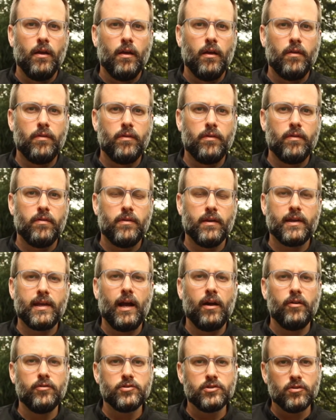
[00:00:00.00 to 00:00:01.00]
The
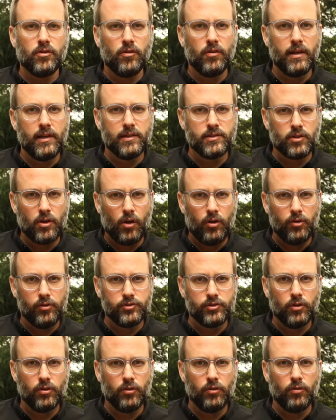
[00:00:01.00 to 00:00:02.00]
council is
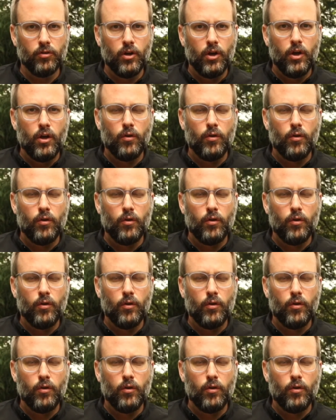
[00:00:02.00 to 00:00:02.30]
also